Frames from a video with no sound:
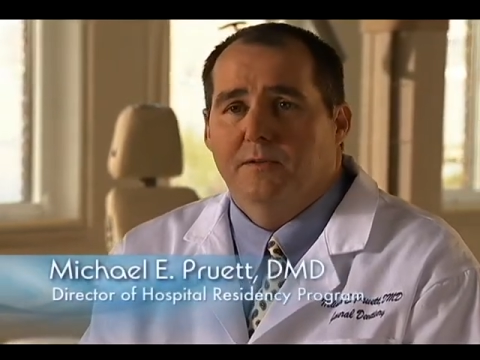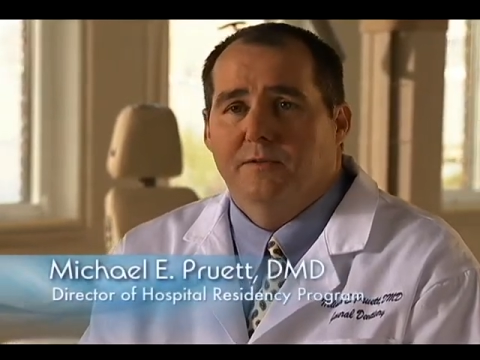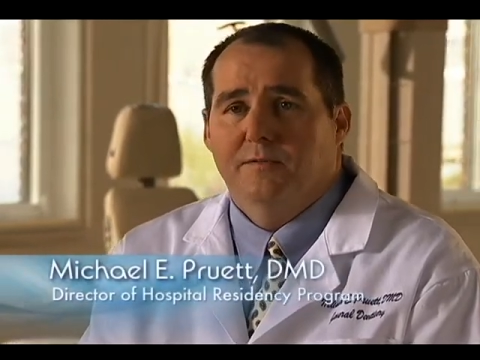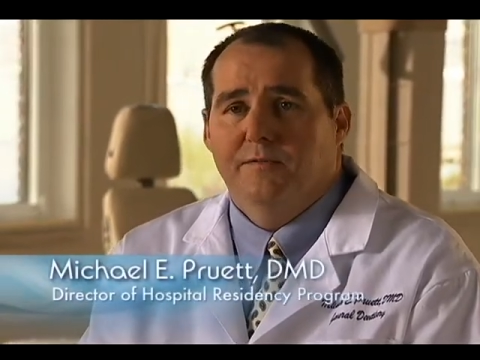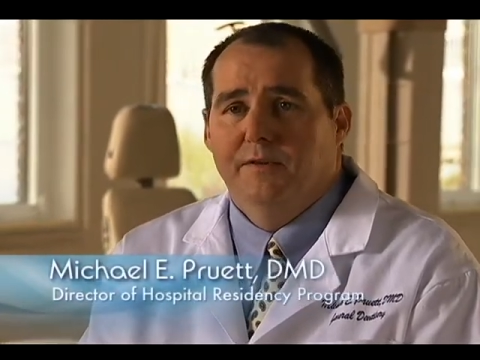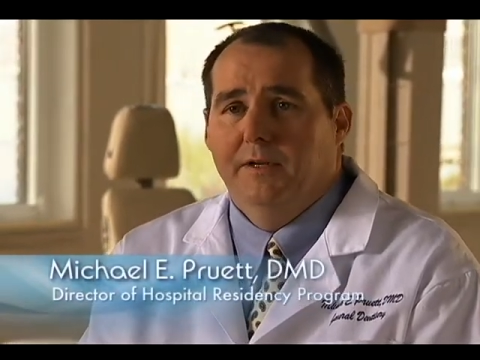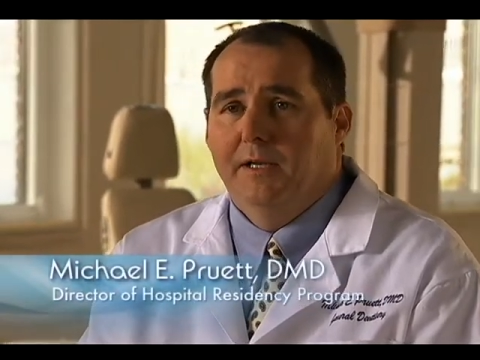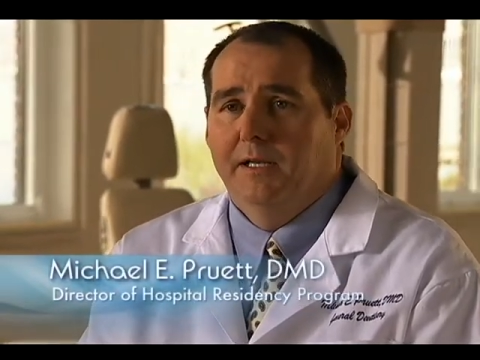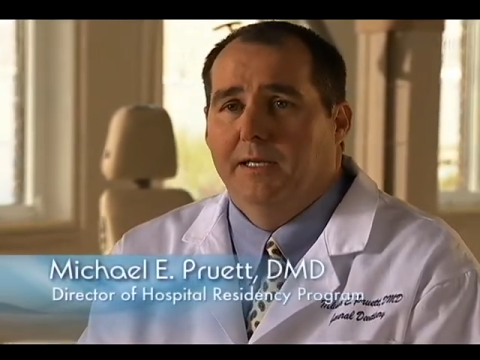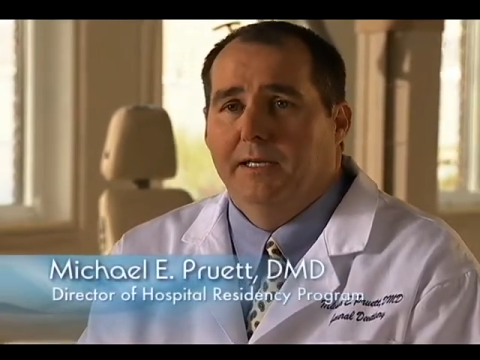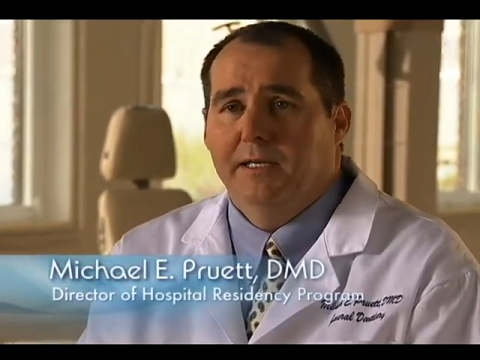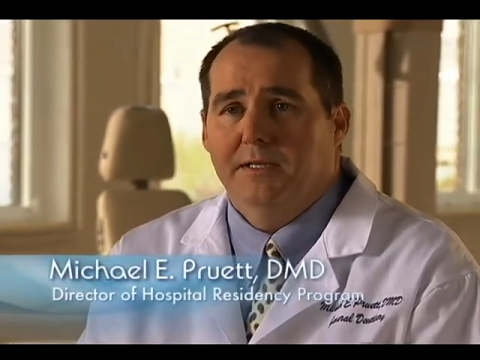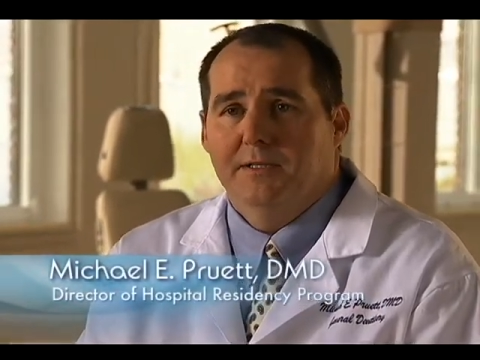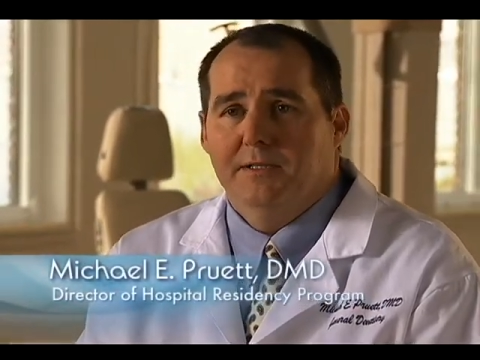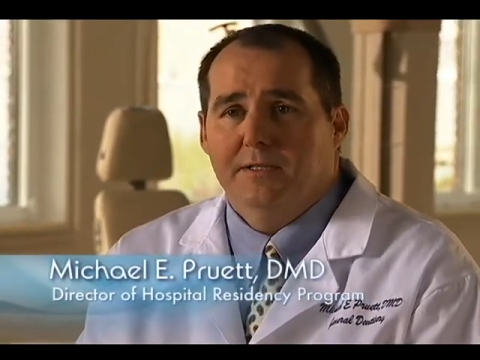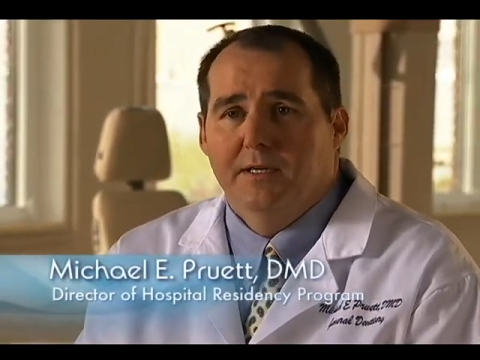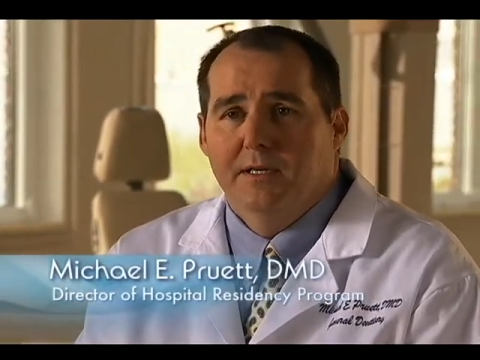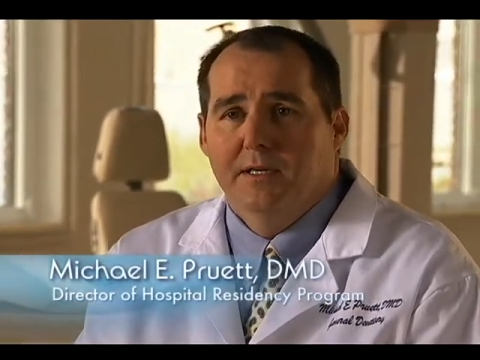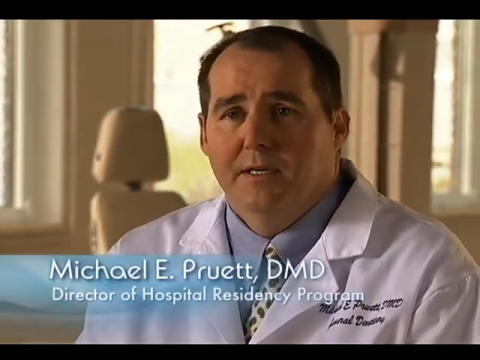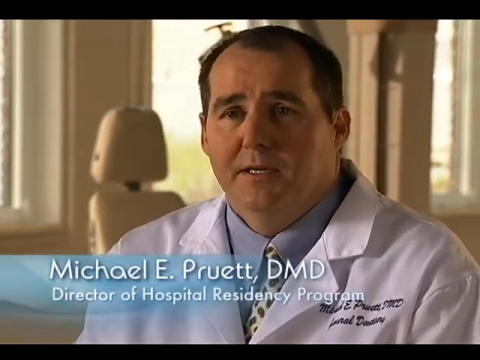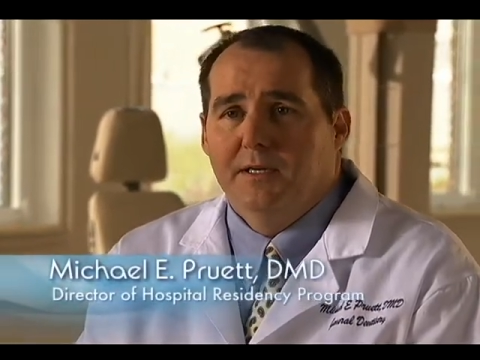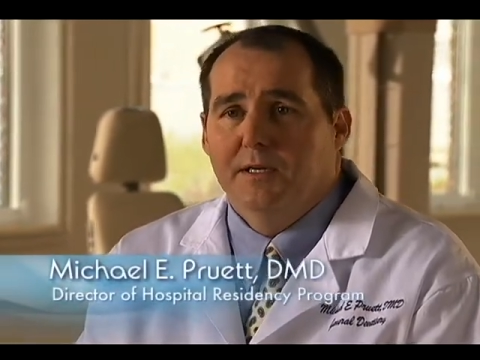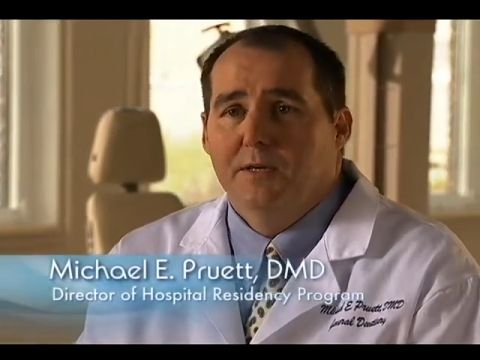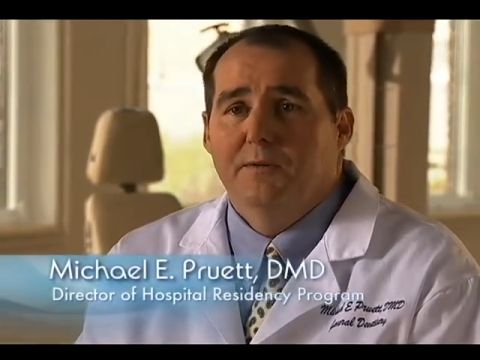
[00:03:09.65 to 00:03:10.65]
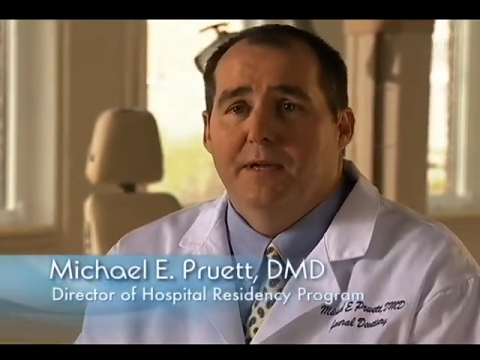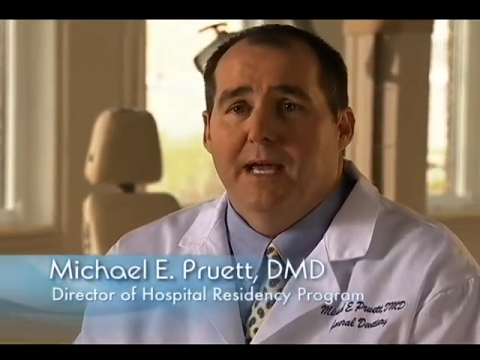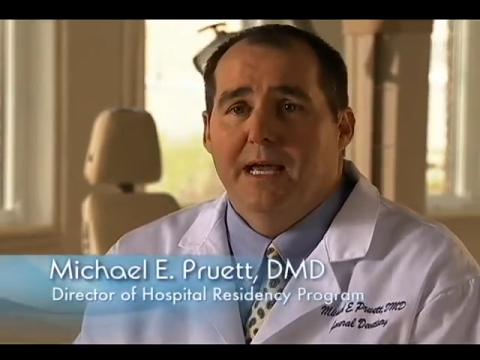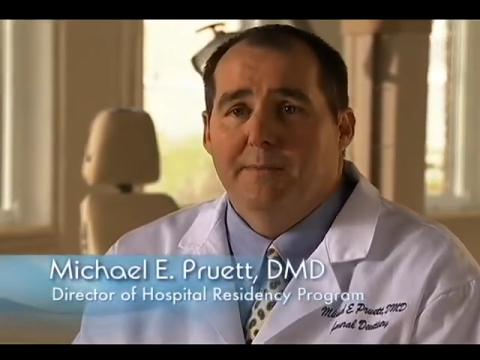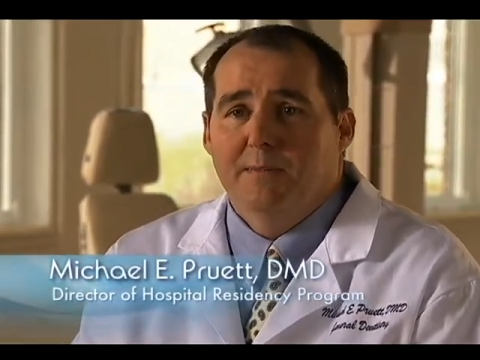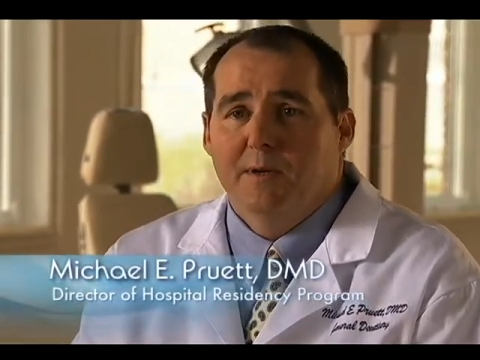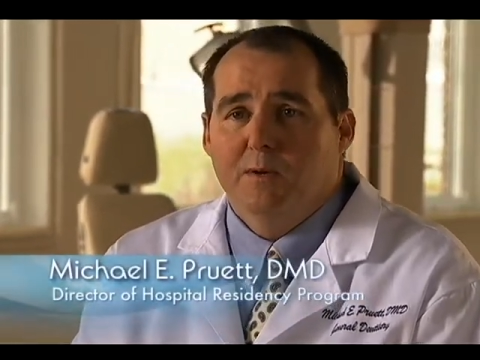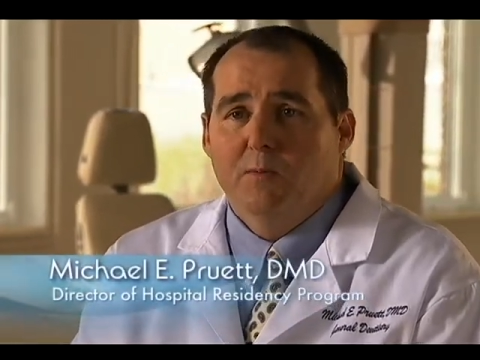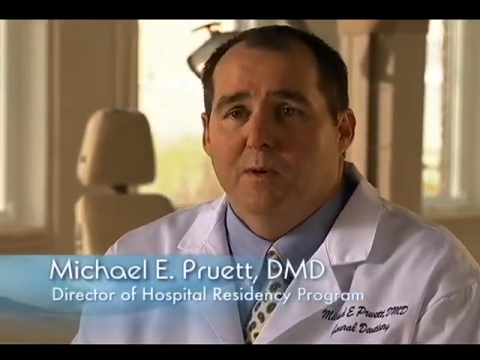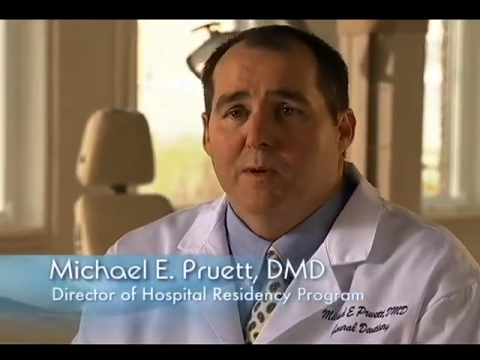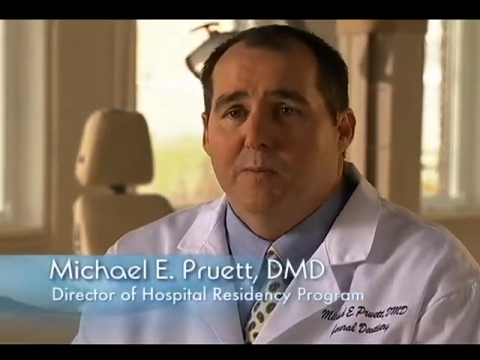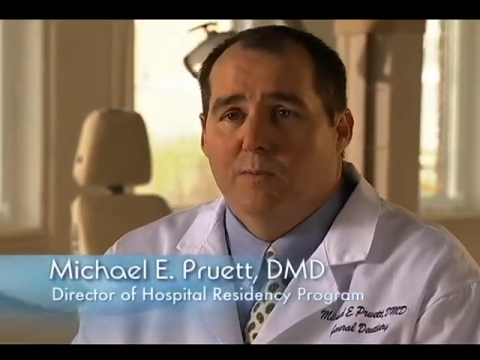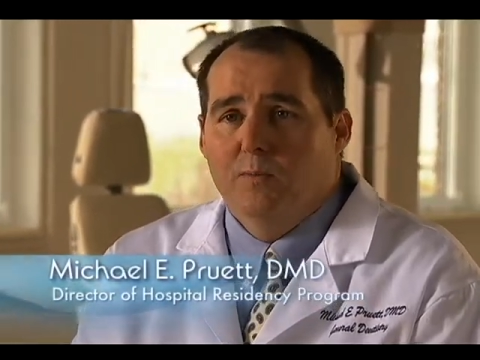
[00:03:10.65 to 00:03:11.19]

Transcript: fillings, you name it,